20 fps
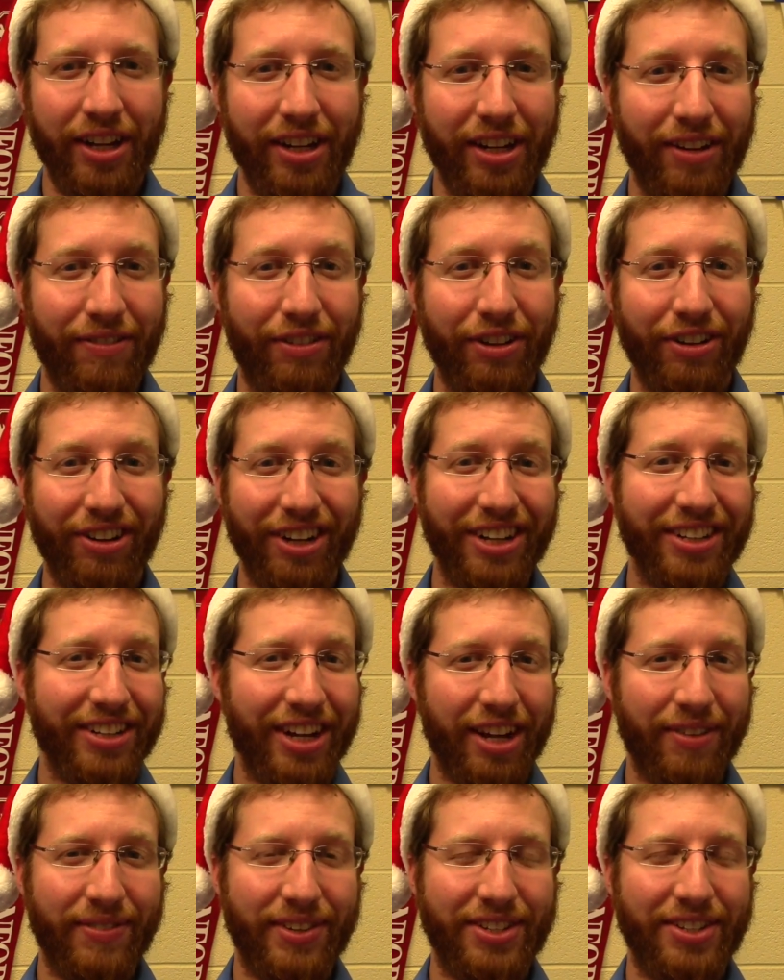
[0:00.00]
If there is
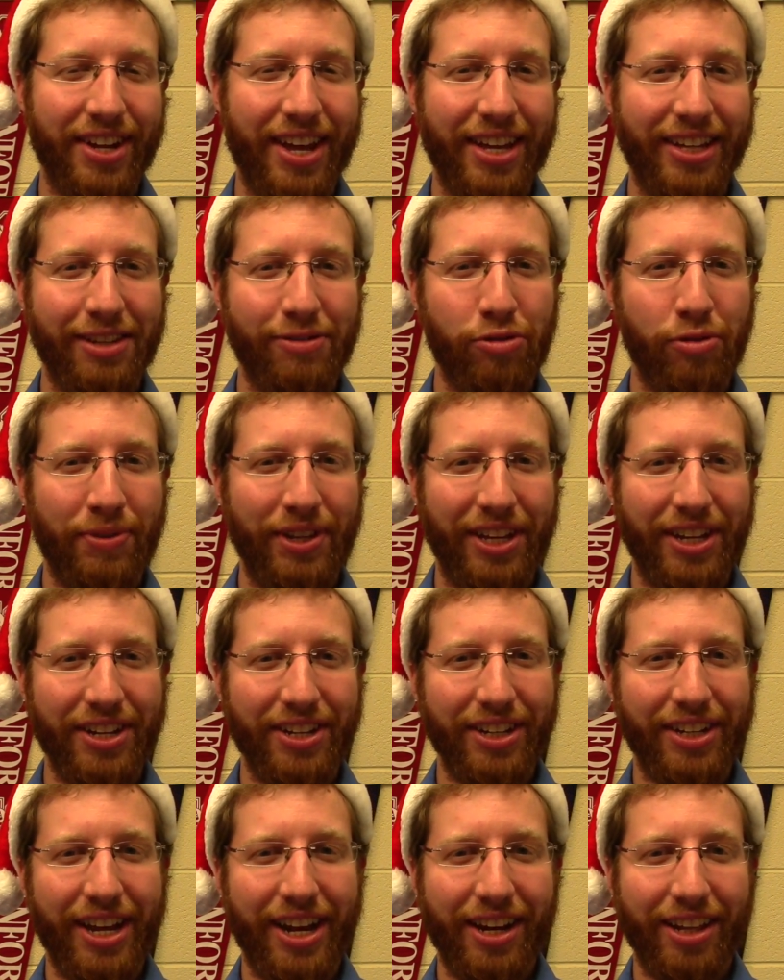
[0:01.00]
any mistake, it will be
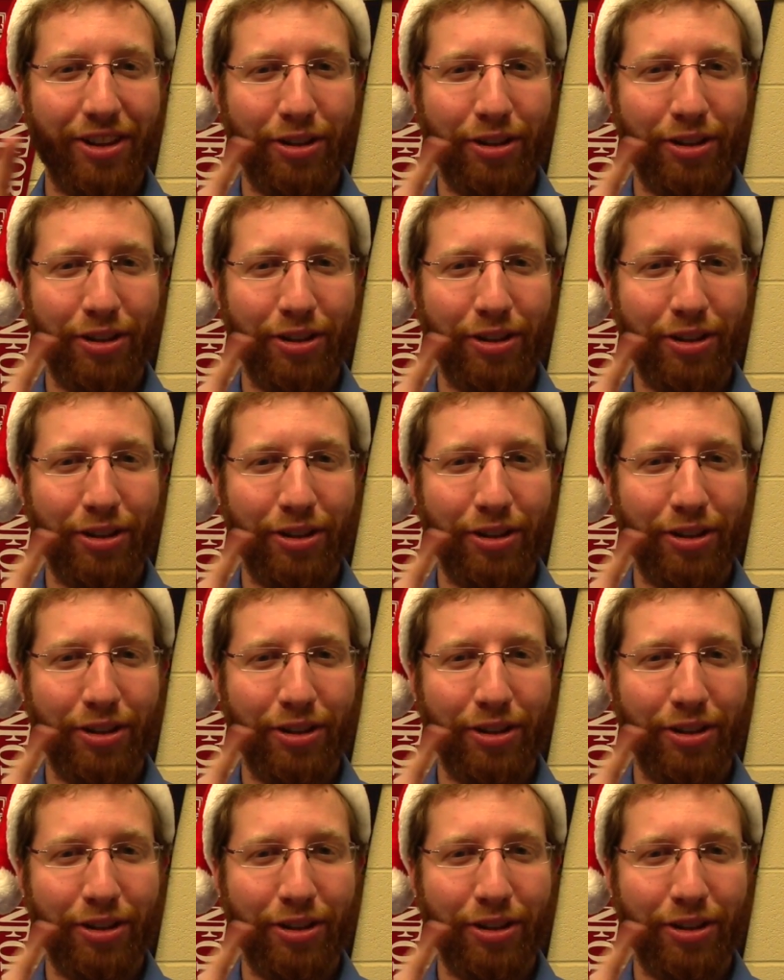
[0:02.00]
indicated.